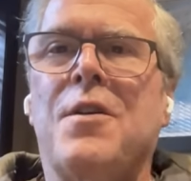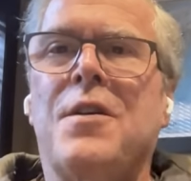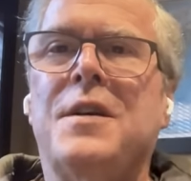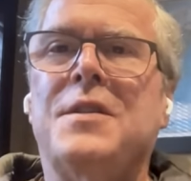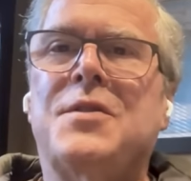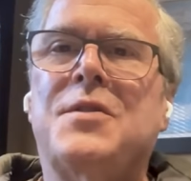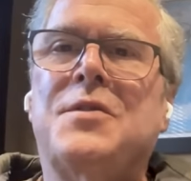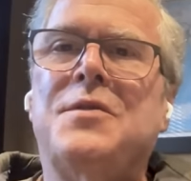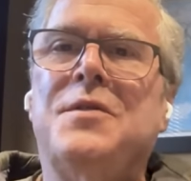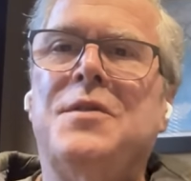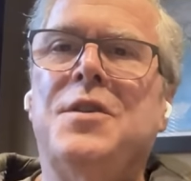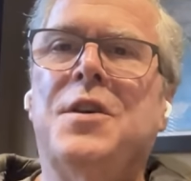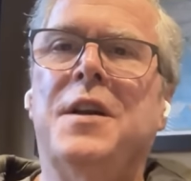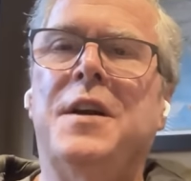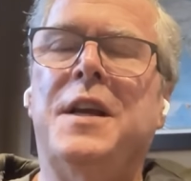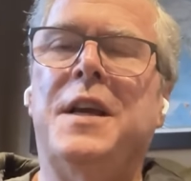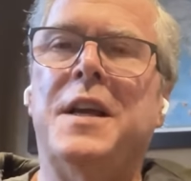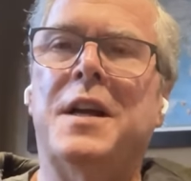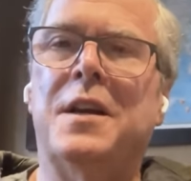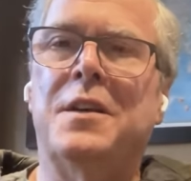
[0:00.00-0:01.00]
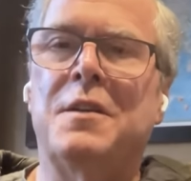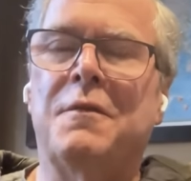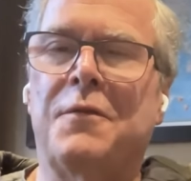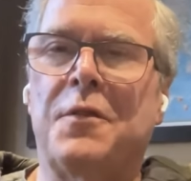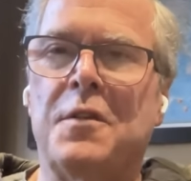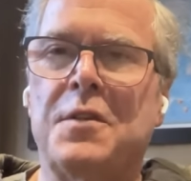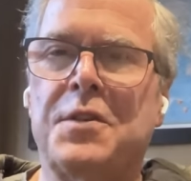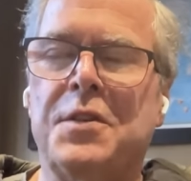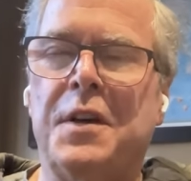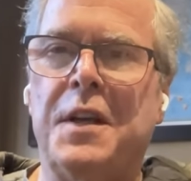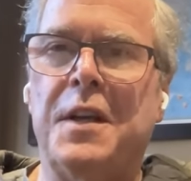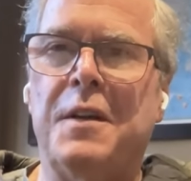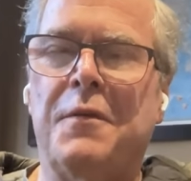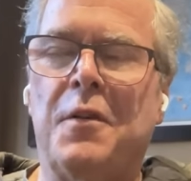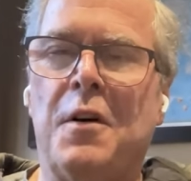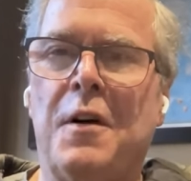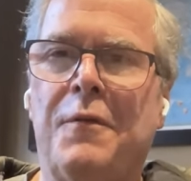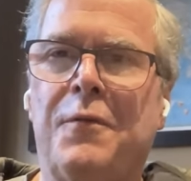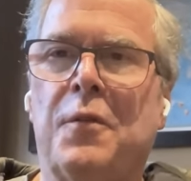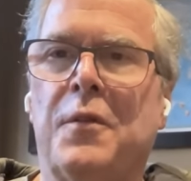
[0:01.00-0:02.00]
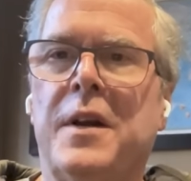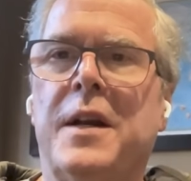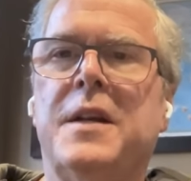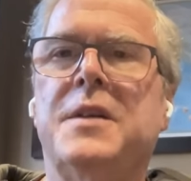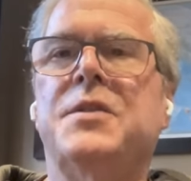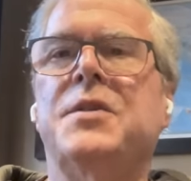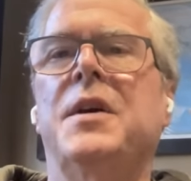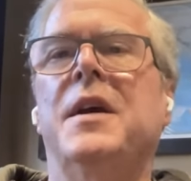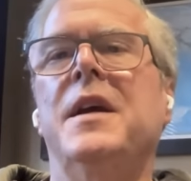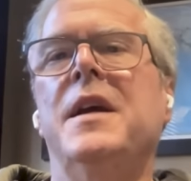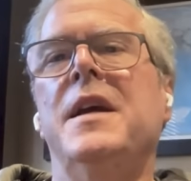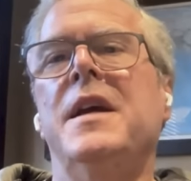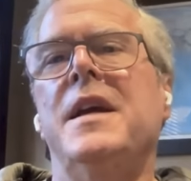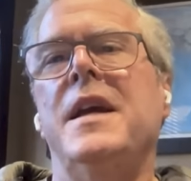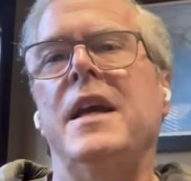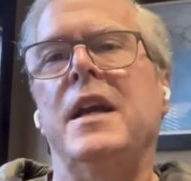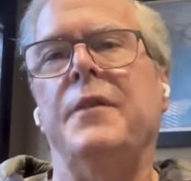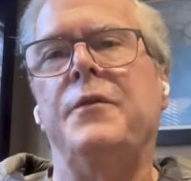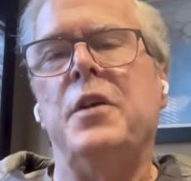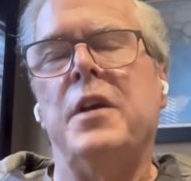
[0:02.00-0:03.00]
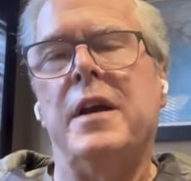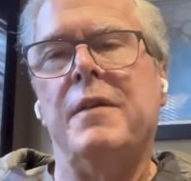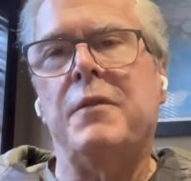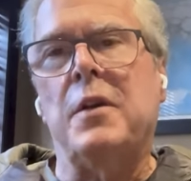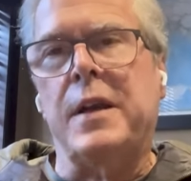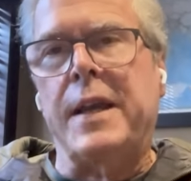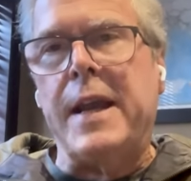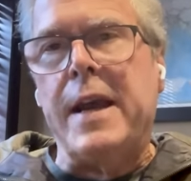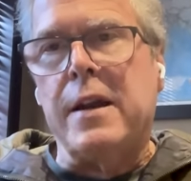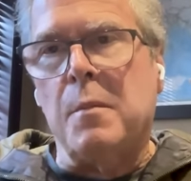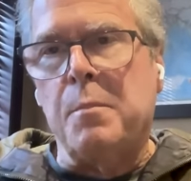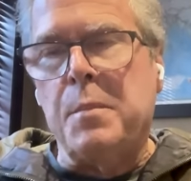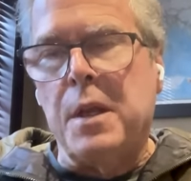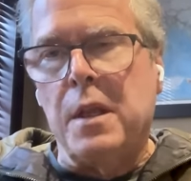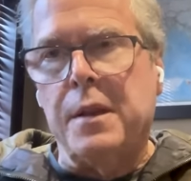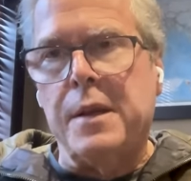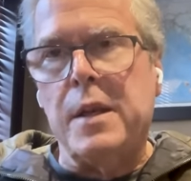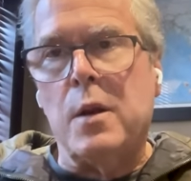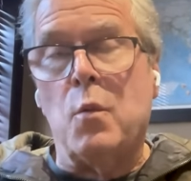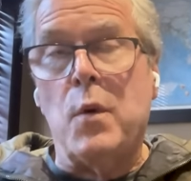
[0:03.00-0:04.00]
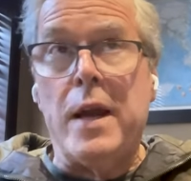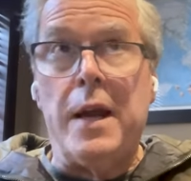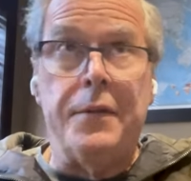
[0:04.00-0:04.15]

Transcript: parents, you're going to get a diversity of offerings. And if you have accountability